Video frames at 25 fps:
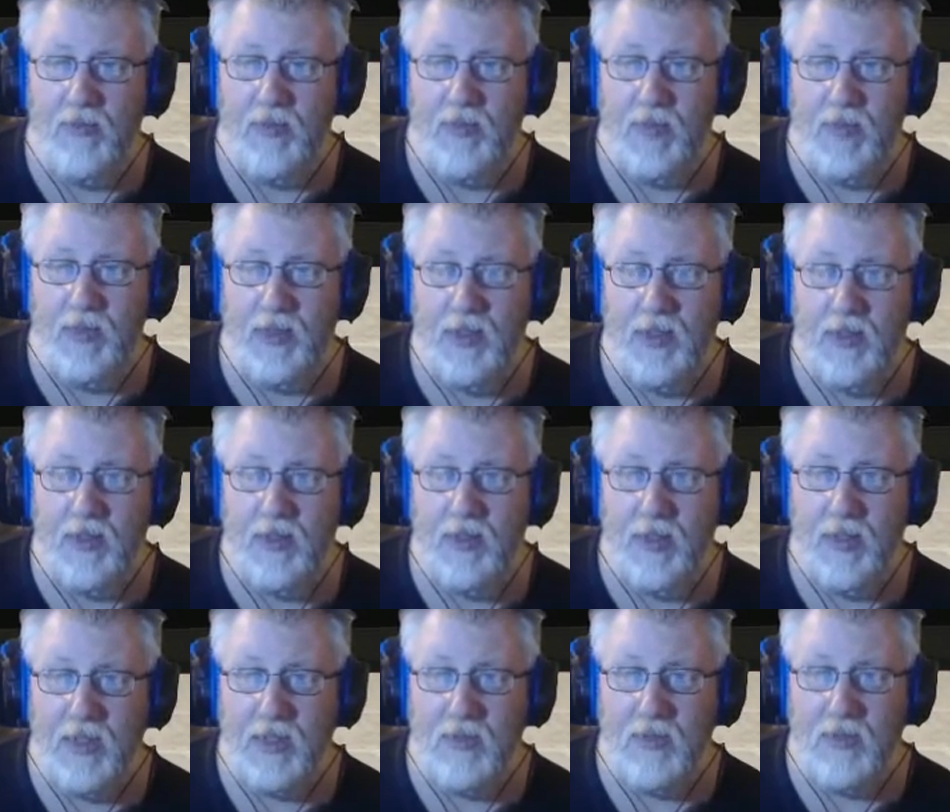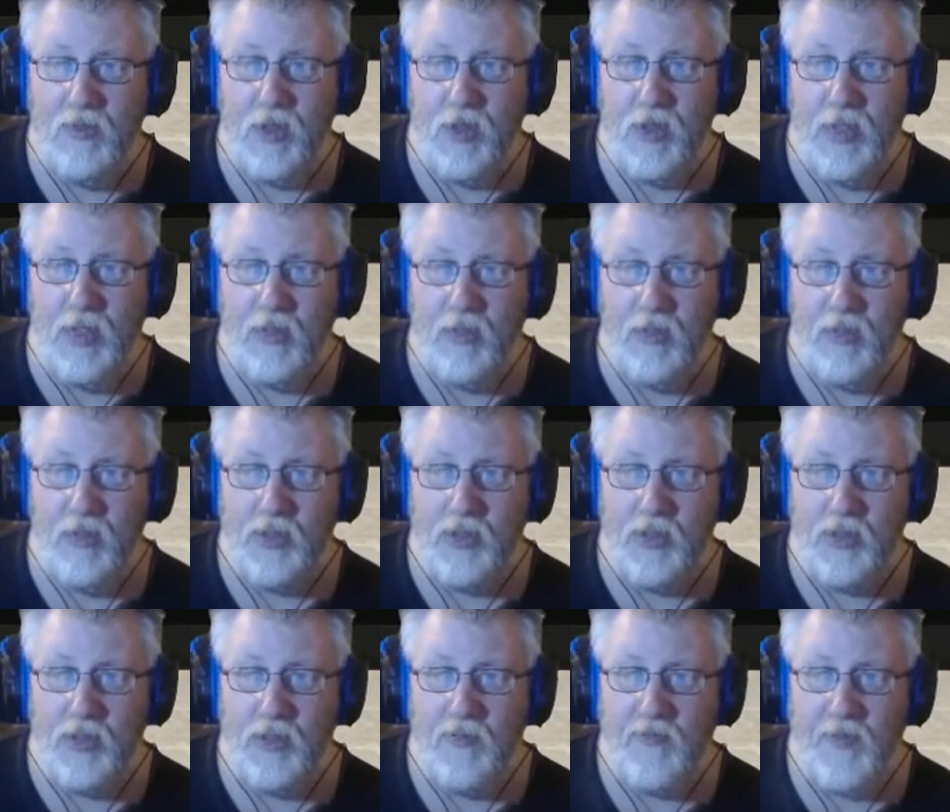Now he doesn't want to go
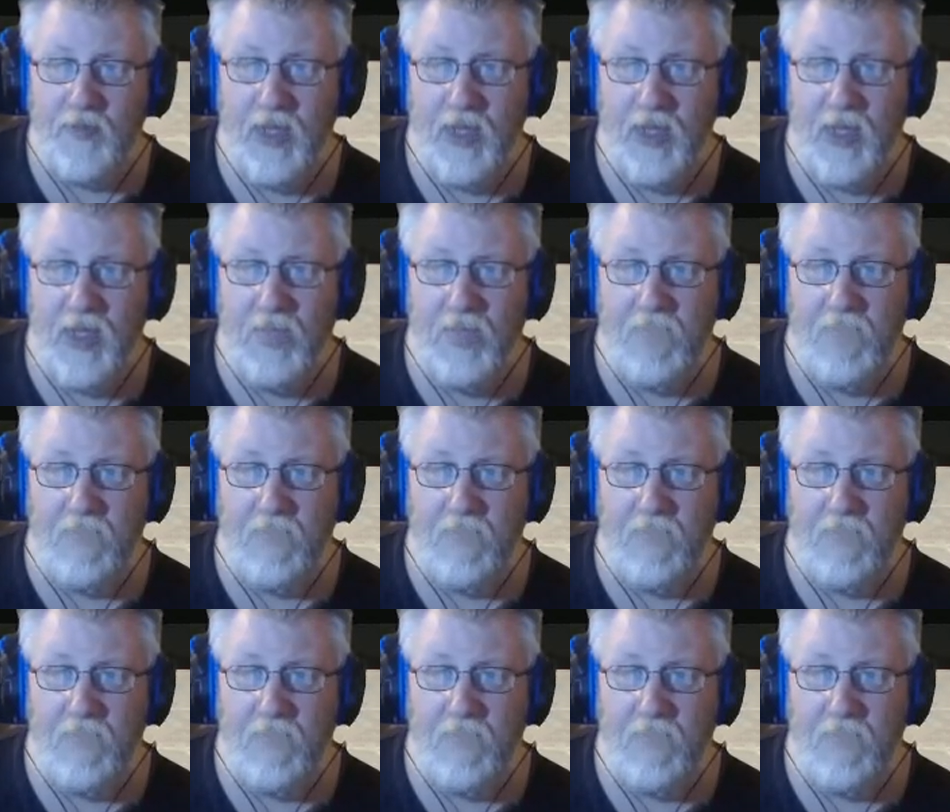too far.